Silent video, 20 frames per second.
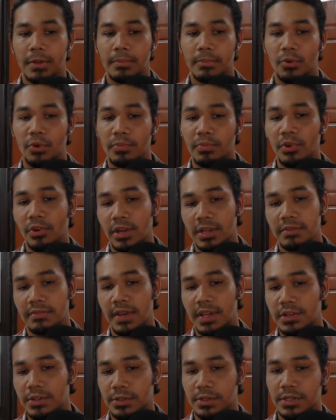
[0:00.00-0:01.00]
Port Morant
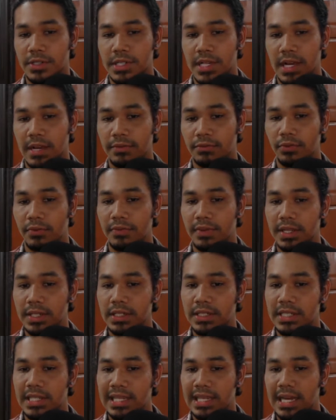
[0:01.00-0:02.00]
vendors have
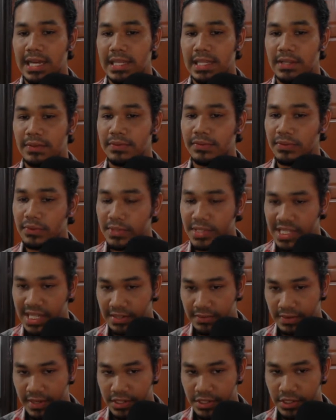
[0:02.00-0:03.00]
revealed that the fruits
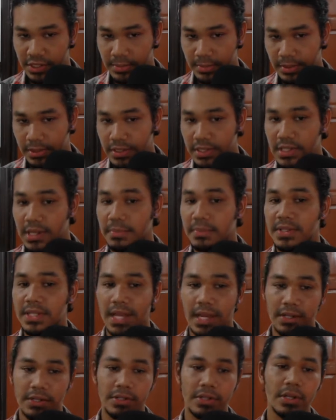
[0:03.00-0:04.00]
and vegetables
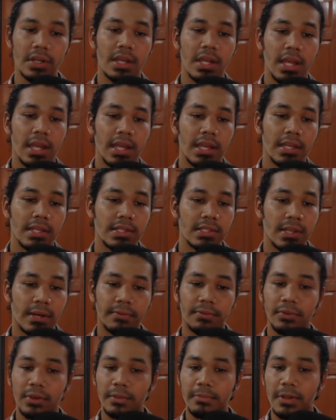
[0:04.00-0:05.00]
subsector is
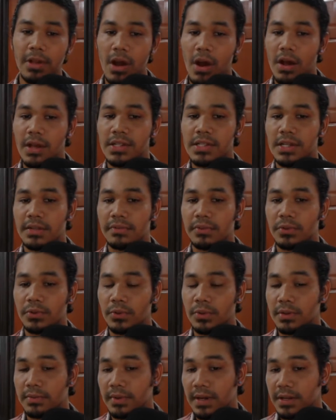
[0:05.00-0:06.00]
suffering because of
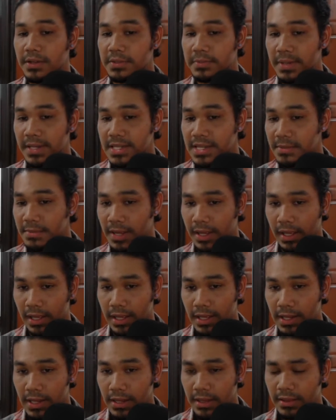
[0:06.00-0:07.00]
coronavirus pandemic.
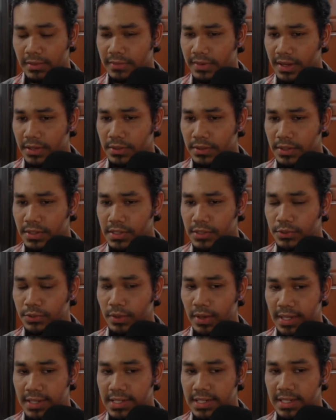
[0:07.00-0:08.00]
The vendors
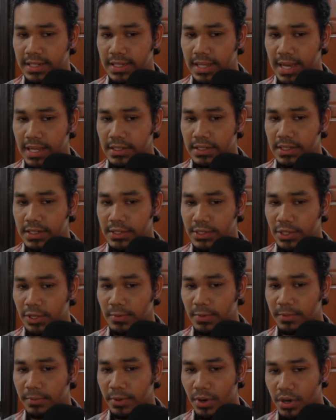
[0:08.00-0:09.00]
stressed that
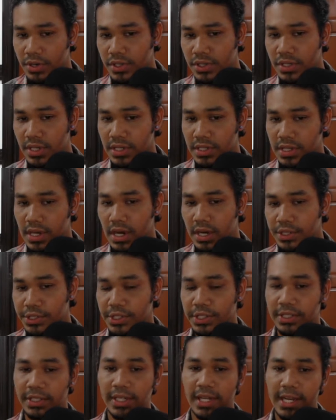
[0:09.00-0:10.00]
consumer purchases are
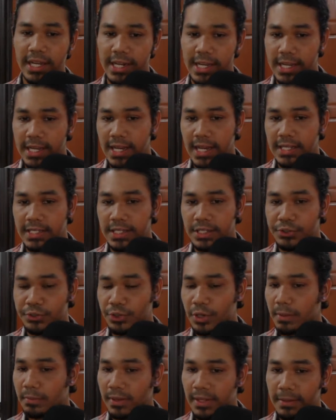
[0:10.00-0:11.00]
declining at a
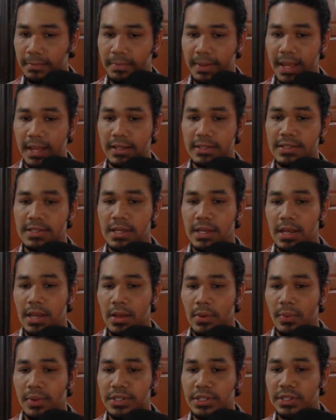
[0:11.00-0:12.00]
troubling pace,
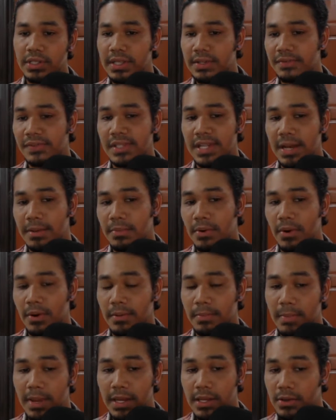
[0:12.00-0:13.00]
which leaves them
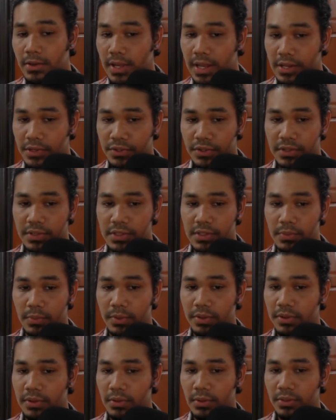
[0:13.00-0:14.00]
on many occasions
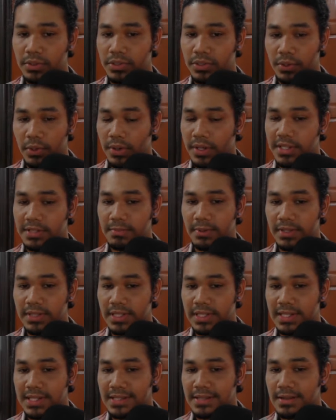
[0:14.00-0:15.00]
with no choice but
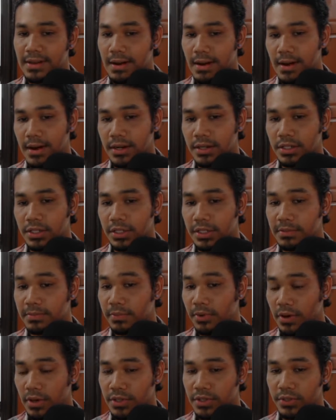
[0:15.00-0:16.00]
to discard good
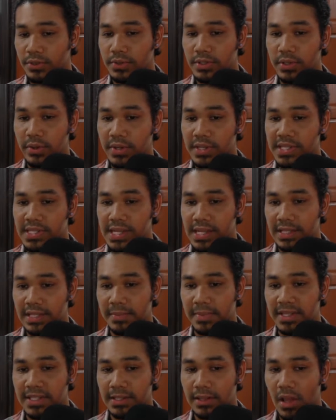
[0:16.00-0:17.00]
produce or sell
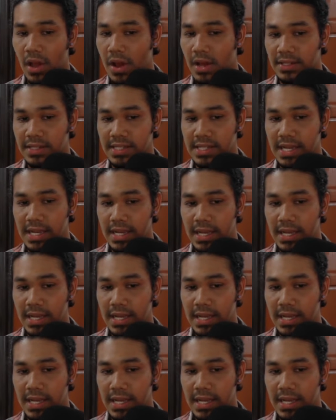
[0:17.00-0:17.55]
them at a loss.